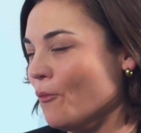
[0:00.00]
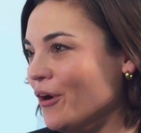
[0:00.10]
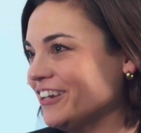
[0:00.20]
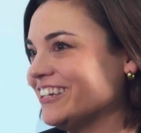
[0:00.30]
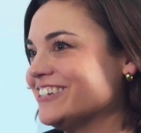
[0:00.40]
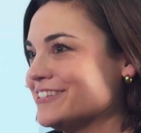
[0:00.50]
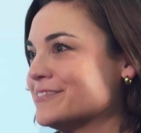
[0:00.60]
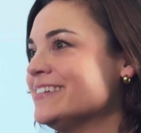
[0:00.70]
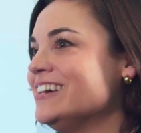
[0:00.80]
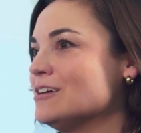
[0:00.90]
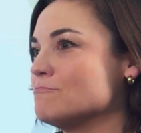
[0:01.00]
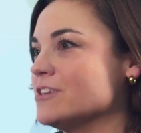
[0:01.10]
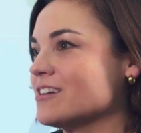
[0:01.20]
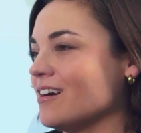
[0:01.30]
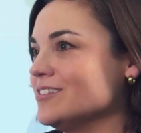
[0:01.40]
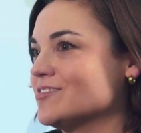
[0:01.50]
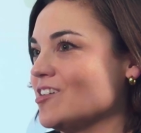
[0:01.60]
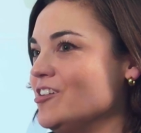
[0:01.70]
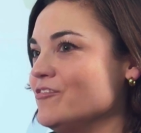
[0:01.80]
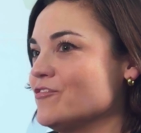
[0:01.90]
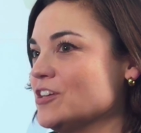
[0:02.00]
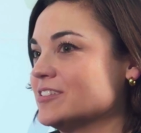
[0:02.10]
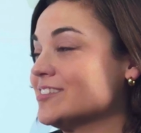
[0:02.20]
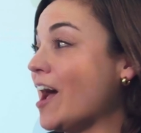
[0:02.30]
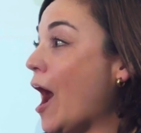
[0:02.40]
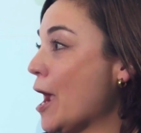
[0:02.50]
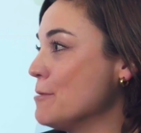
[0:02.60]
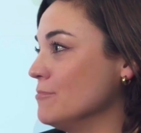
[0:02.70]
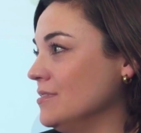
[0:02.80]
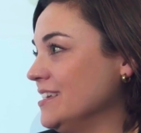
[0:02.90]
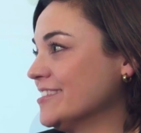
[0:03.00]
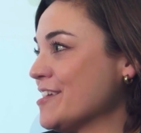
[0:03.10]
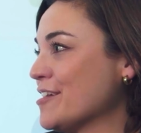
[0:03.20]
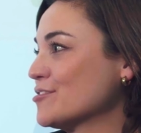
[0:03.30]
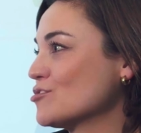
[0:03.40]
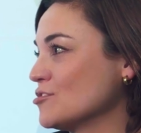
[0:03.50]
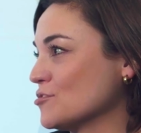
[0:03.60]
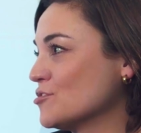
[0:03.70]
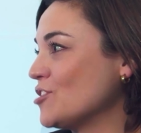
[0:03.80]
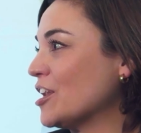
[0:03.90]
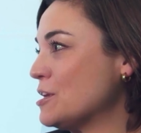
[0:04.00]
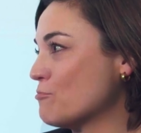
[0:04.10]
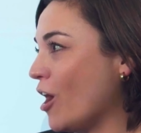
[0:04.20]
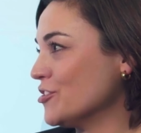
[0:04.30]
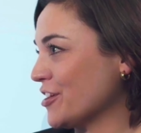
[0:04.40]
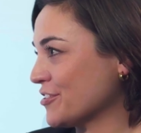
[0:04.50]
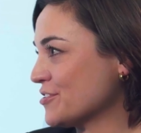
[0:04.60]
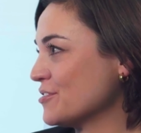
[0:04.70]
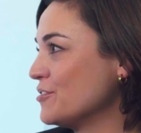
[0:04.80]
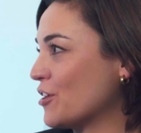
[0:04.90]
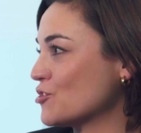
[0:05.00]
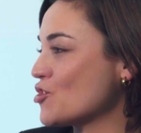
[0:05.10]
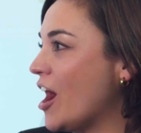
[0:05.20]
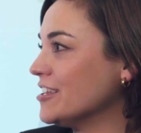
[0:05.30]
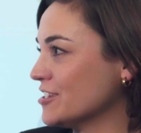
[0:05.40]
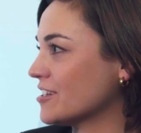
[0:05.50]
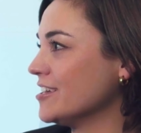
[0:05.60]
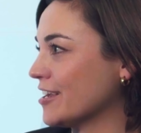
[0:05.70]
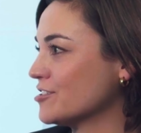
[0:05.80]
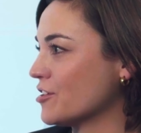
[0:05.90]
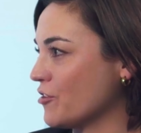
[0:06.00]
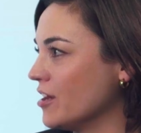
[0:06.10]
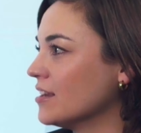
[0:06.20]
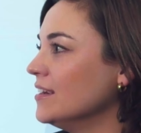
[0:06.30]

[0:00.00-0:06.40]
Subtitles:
One is because of the time it takes to study projects that are trying to connect to the grid.